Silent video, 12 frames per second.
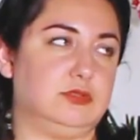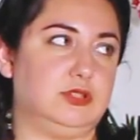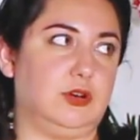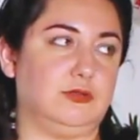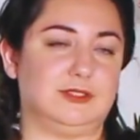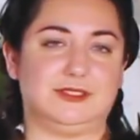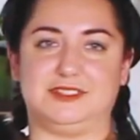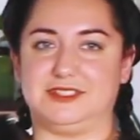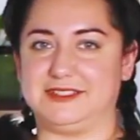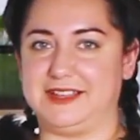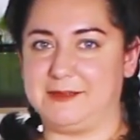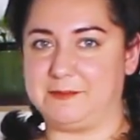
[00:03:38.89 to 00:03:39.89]
don't
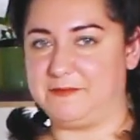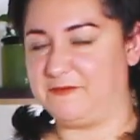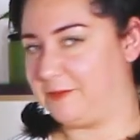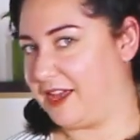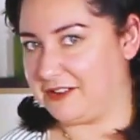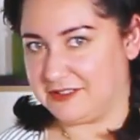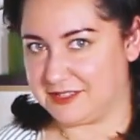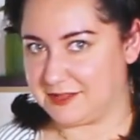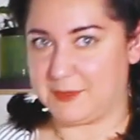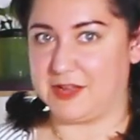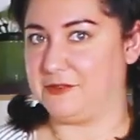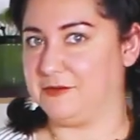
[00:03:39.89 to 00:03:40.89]
just like pedal to the
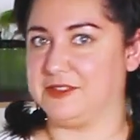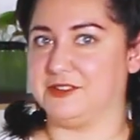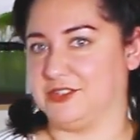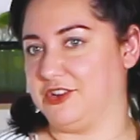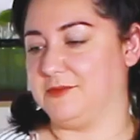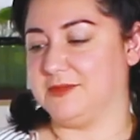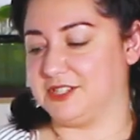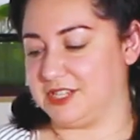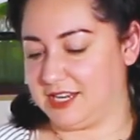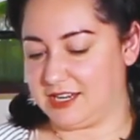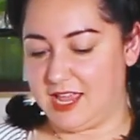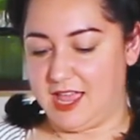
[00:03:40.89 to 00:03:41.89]
metal with your sewing
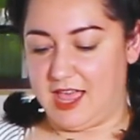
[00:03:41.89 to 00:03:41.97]
machine,